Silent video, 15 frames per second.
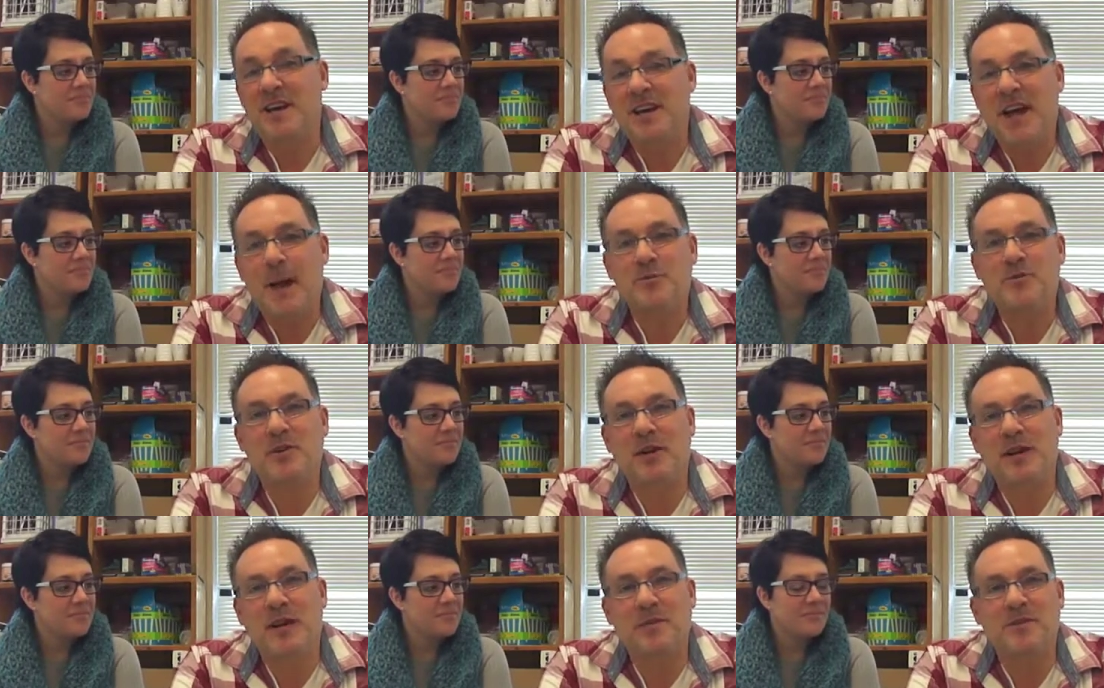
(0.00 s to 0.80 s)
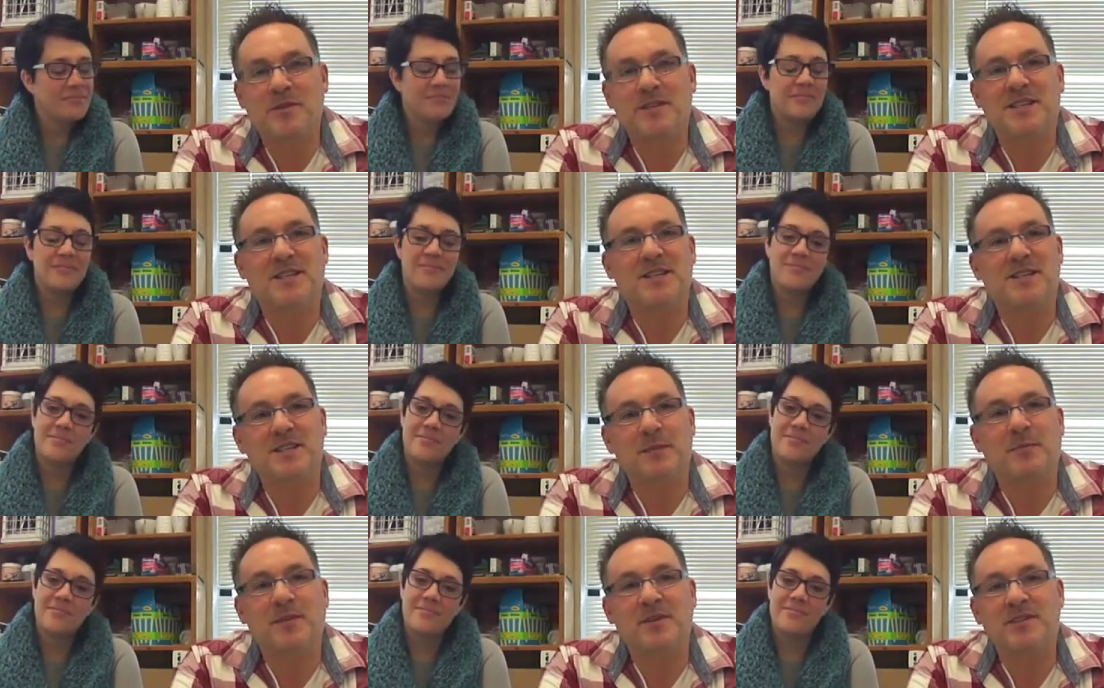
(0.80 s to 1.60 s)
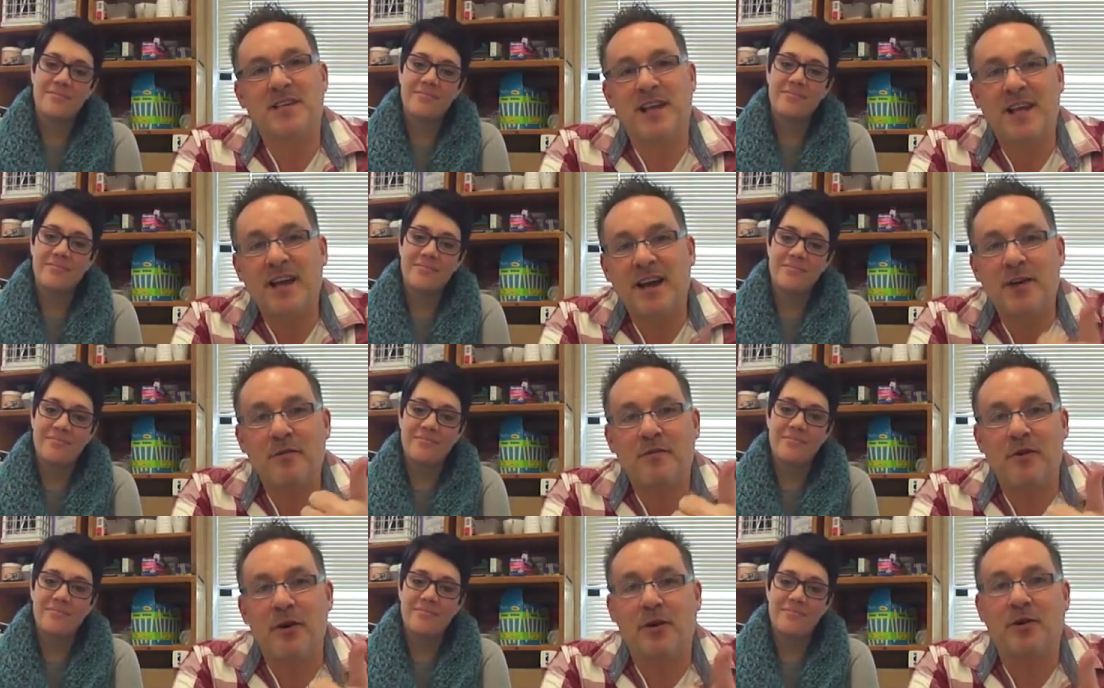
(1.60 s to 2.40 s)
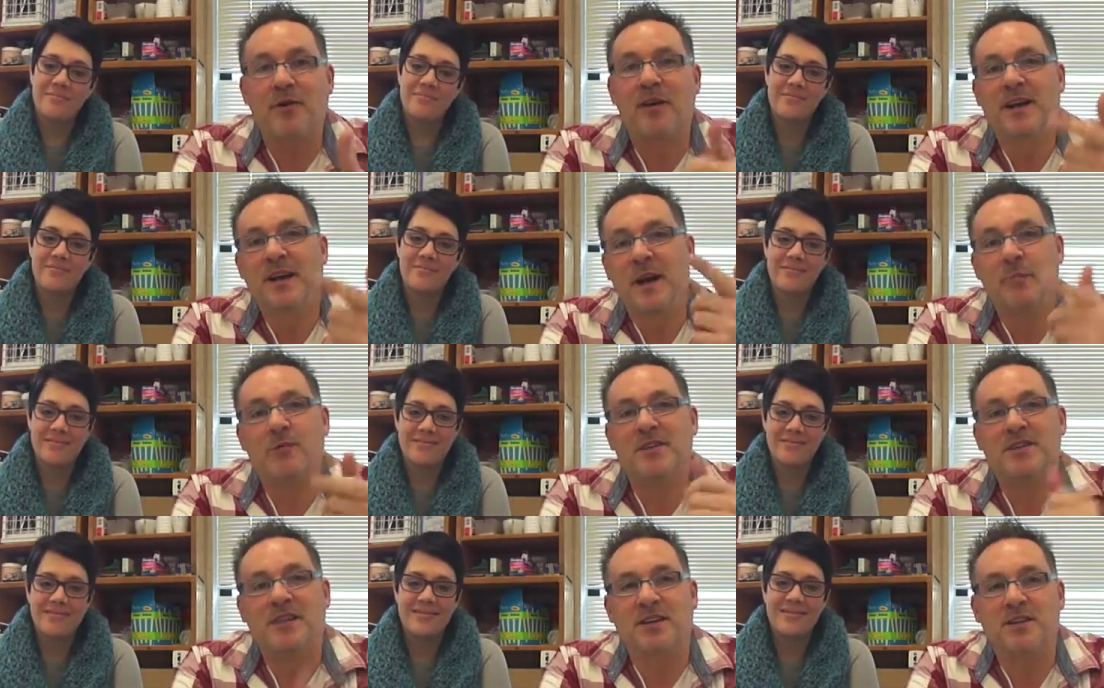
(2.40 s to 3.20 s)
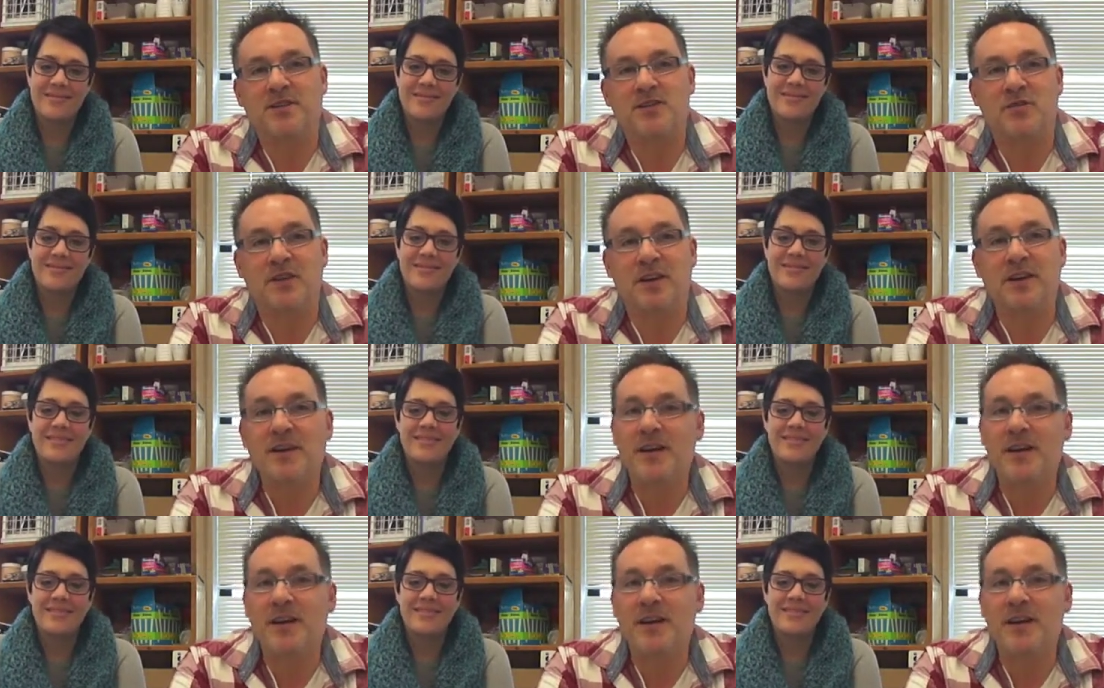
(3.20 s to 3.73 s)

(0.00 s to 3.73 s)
Speaker 1: capturing an image is as simple as taking out your phone and pressing on the screen.